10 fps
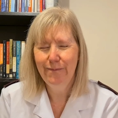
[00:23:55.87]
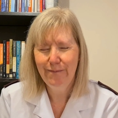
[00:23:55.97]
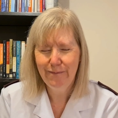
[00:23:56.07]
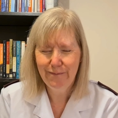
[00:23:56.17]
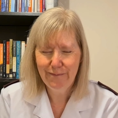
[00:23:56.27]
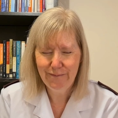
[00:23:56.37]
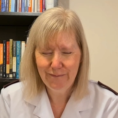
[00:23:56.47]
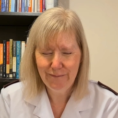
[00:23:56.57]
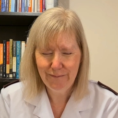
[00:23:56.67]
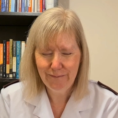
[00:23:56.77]

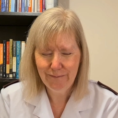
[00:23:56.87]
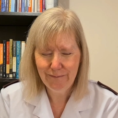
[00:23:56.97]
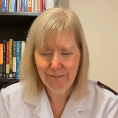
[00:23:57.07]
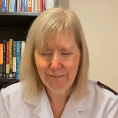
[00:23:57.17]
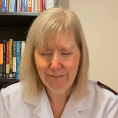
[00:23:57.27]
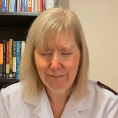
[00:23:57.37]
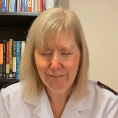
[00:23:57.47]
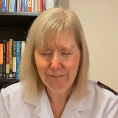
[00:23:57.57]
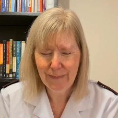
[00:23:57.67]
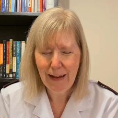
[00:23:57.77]

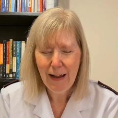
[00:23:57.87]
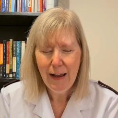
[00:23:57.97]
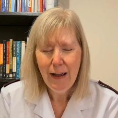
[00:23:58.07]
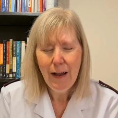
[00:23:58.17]
No one is speaking in this clip.